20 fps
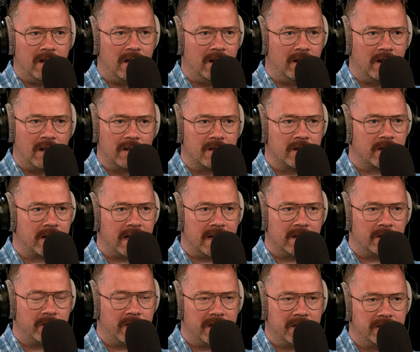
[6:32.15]
on other kind
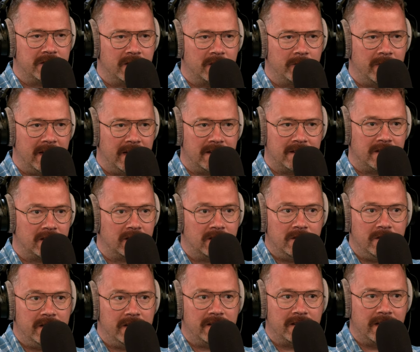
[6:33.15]
of regional banks,
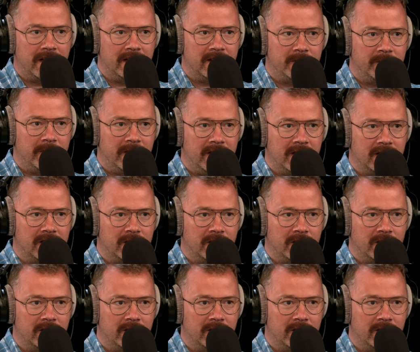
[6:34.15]
including Zions Bank